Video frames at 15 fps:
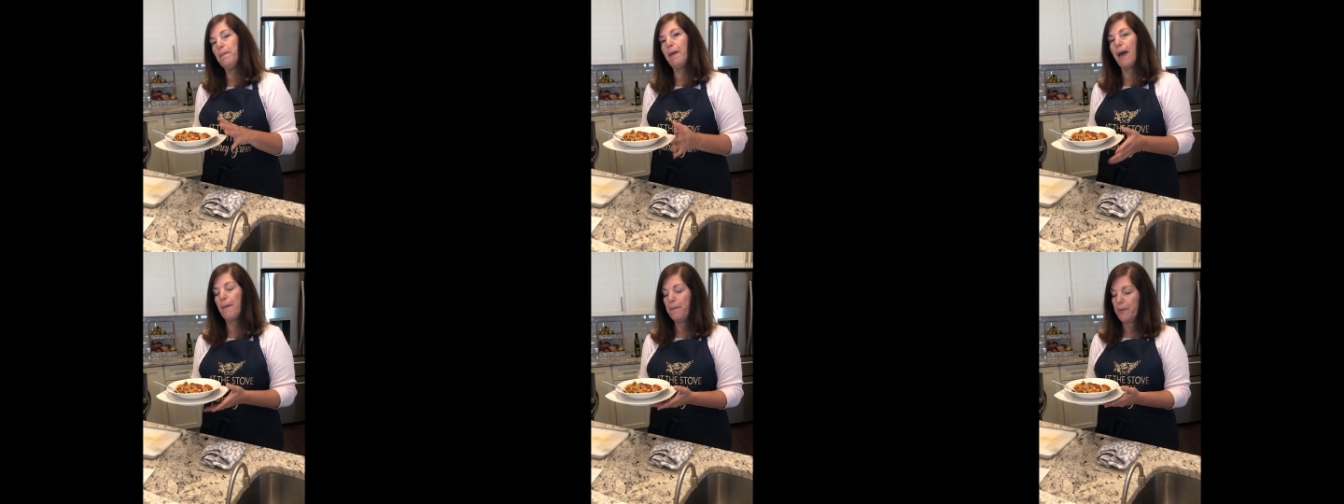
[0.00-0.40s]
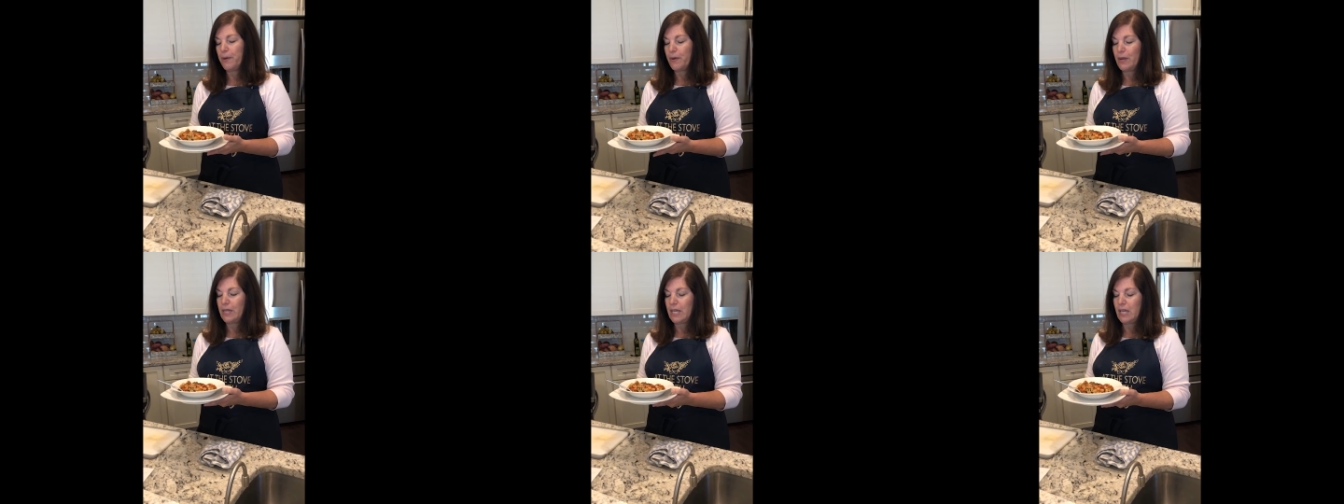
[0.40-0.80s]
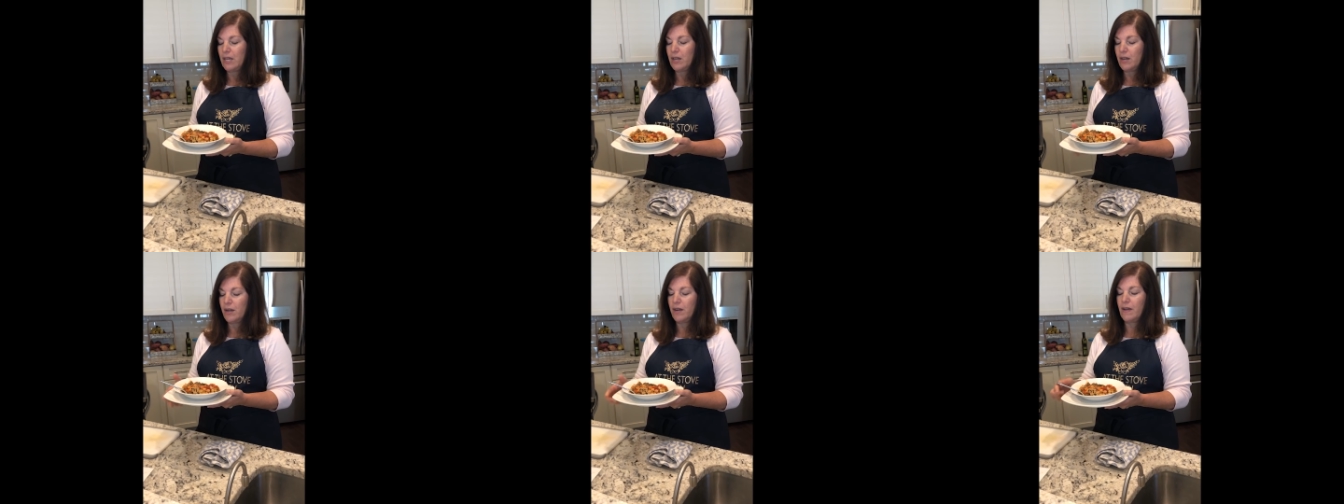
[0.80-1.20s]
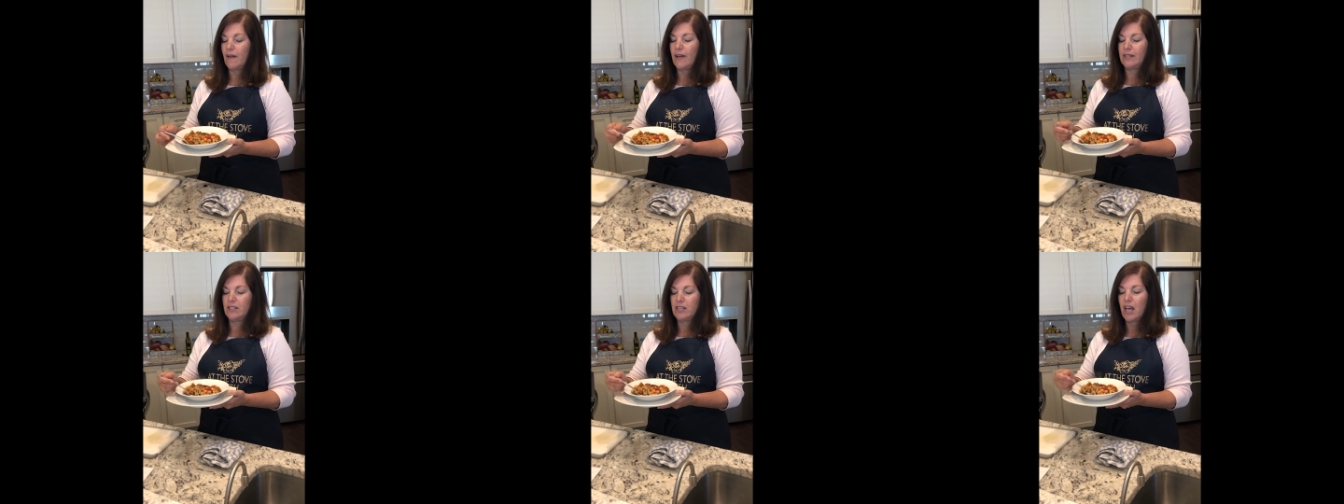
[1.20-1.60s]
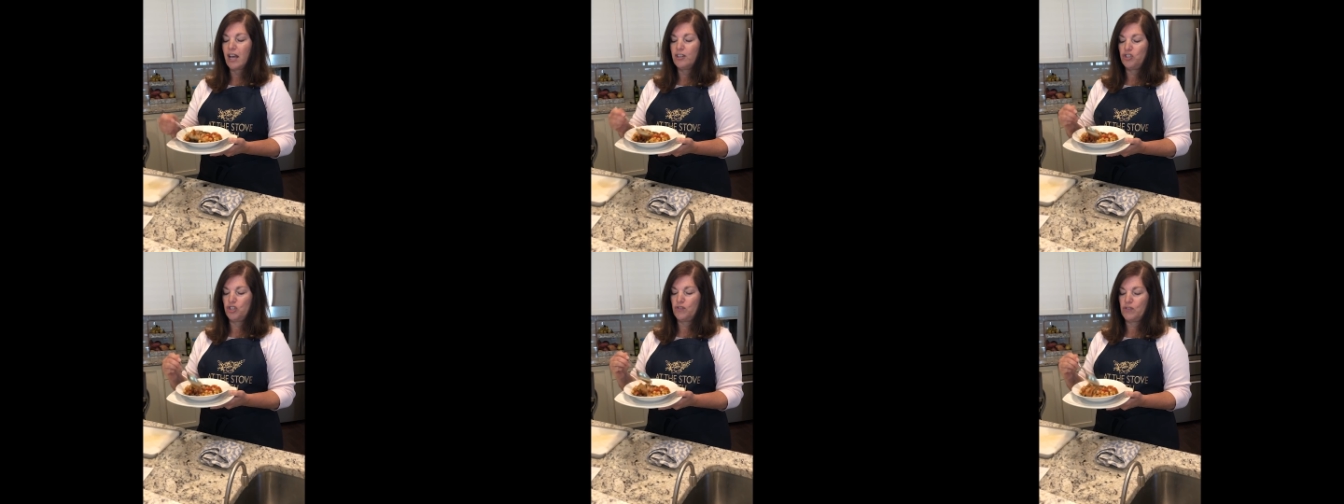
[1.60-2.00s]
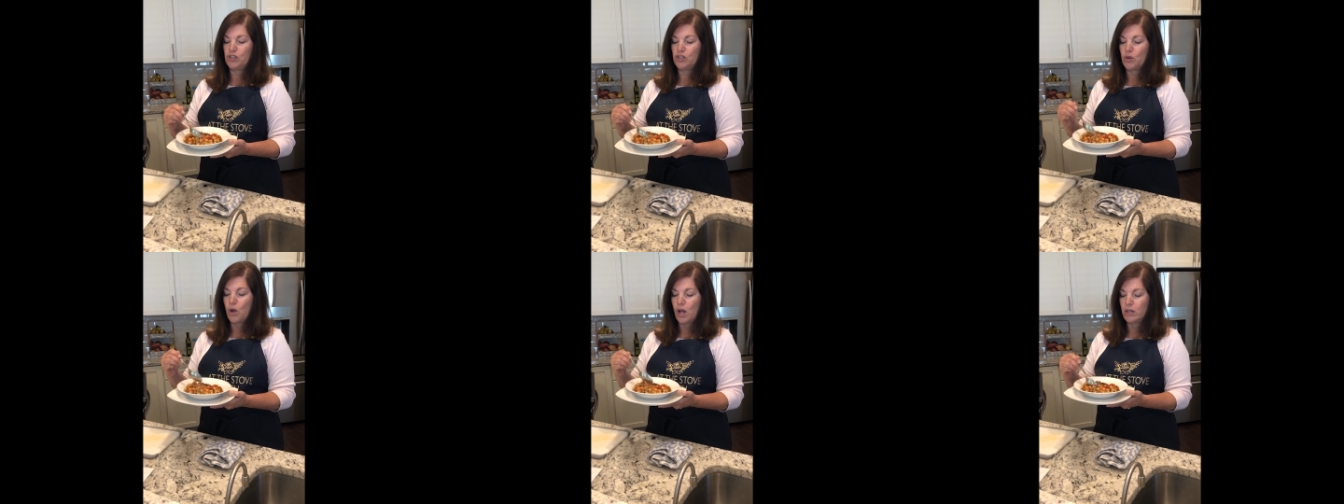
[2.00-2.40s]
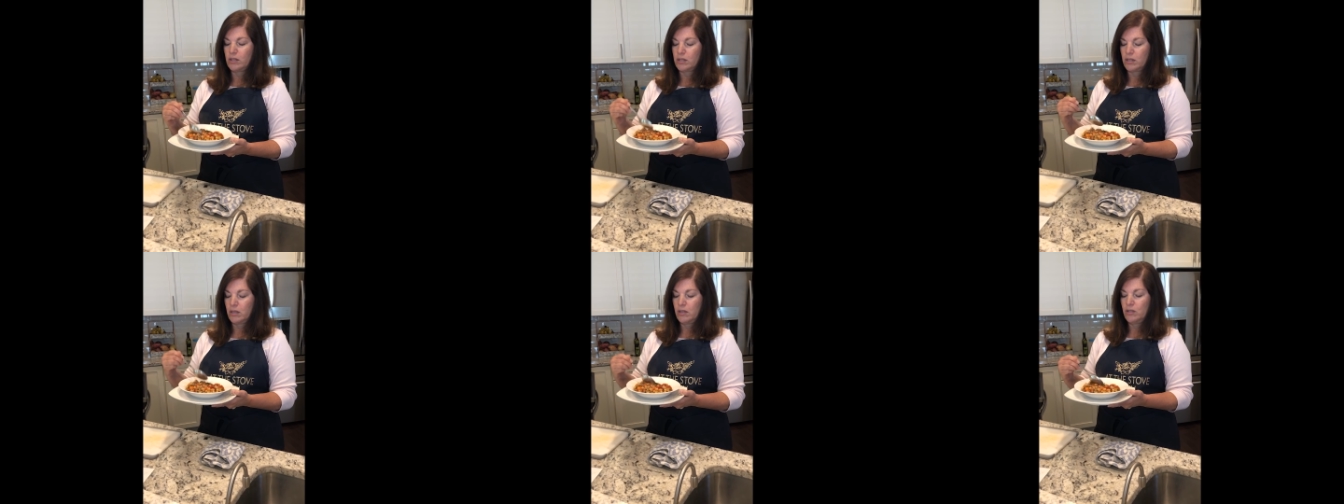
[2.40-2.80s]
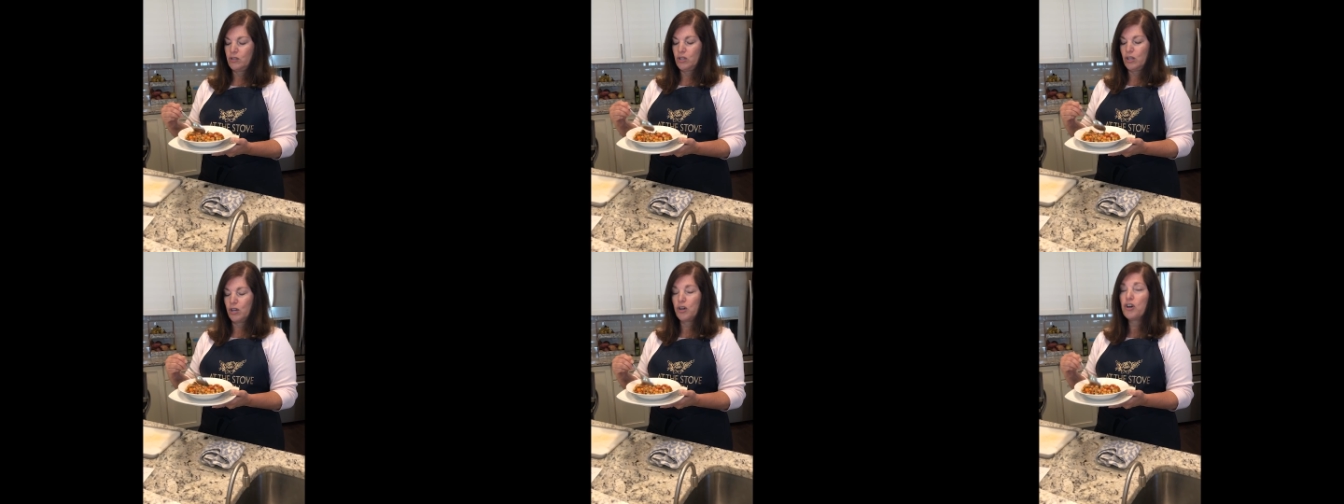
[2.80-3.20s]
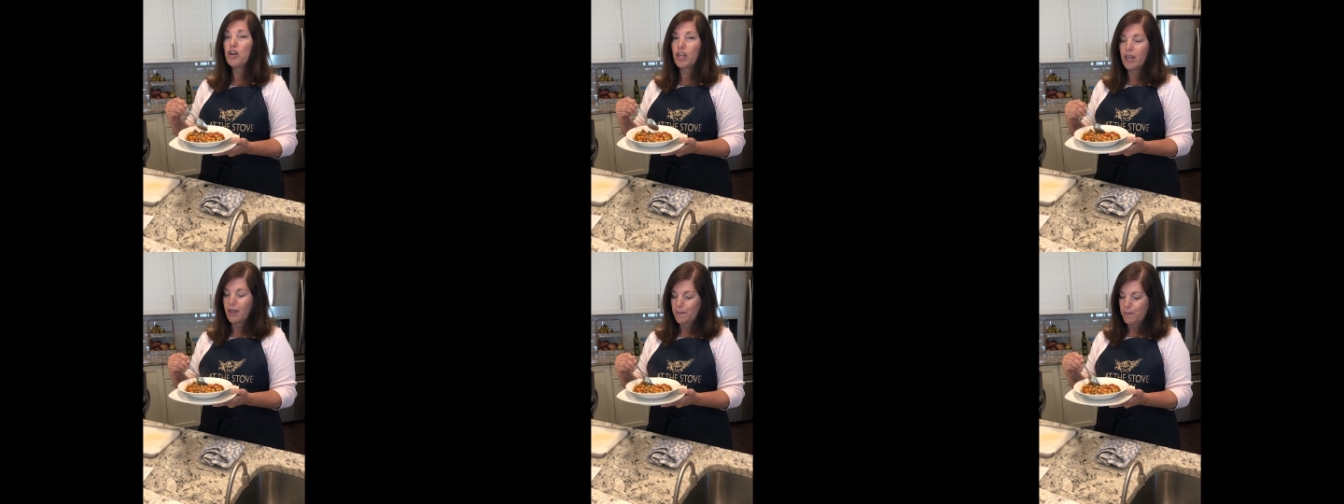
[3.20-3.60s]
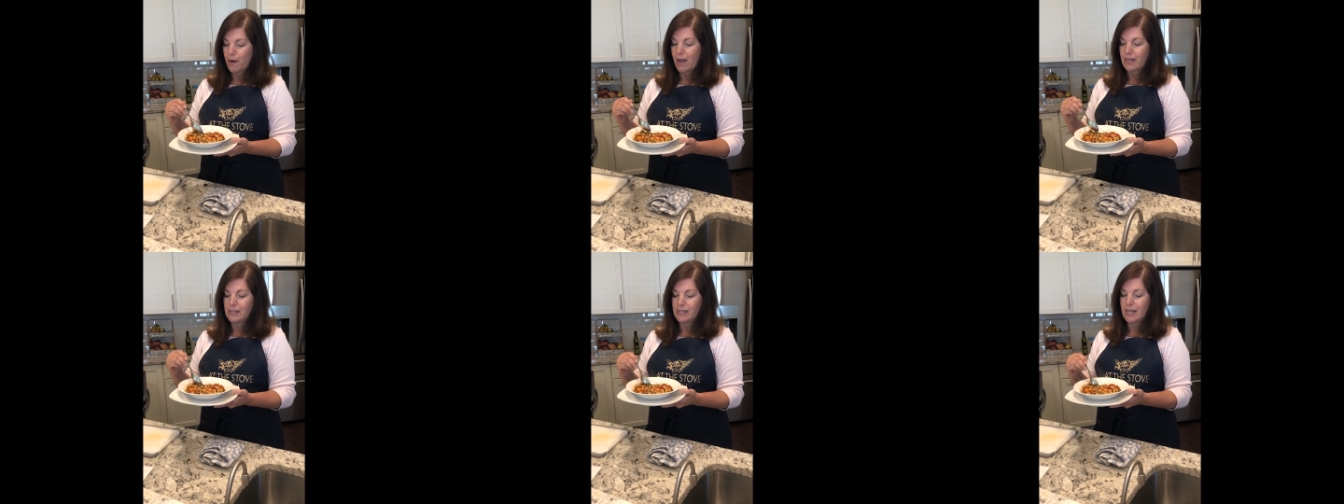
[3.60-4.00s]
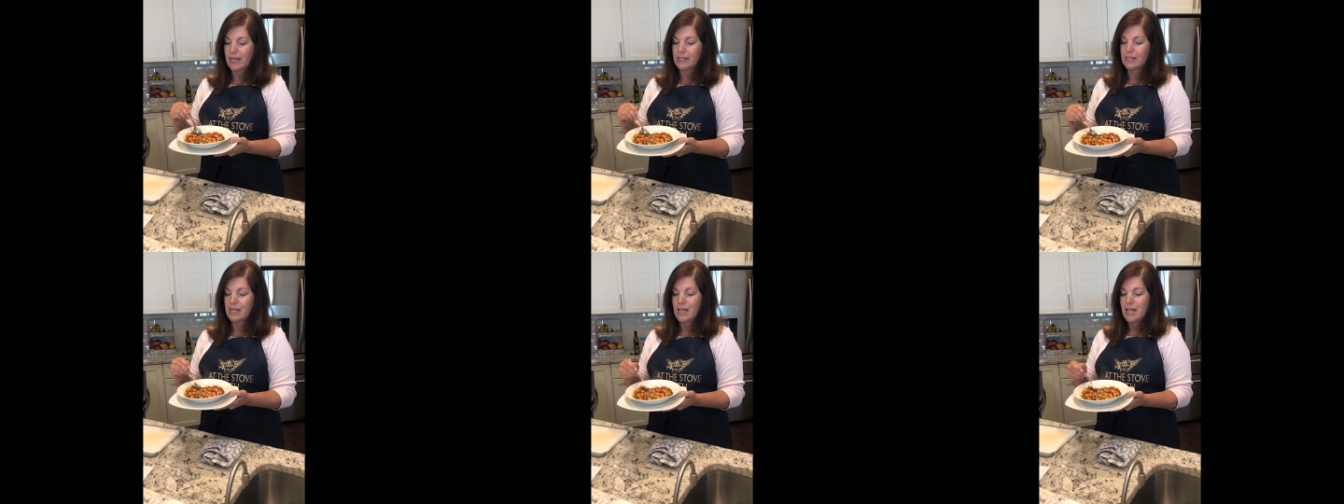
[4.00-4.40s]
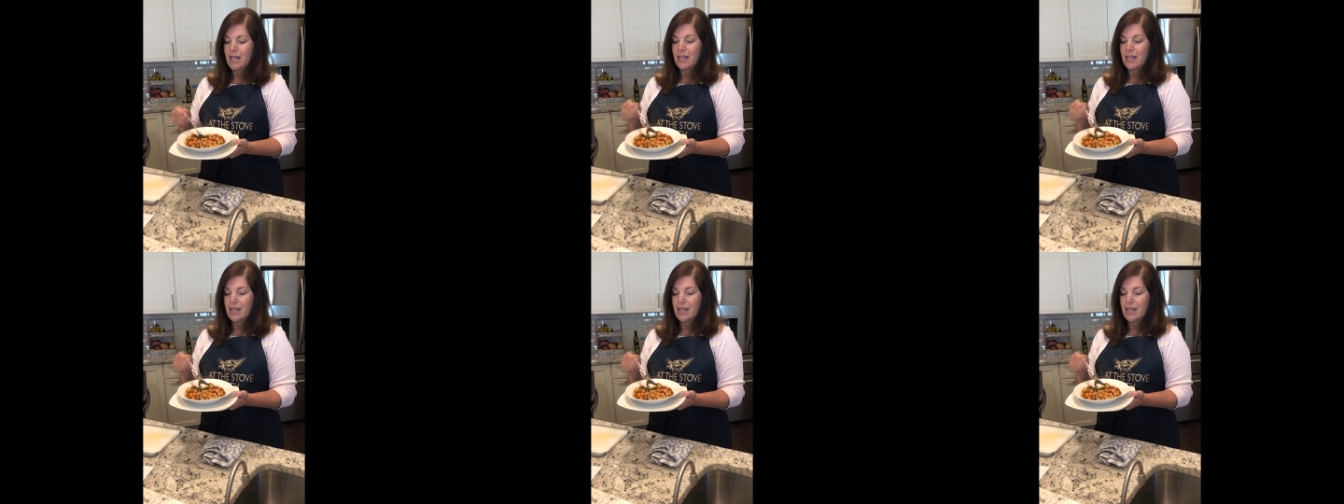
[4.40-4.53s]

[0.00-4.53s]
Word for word: of pepper in here, a touch of salt to the cooking process,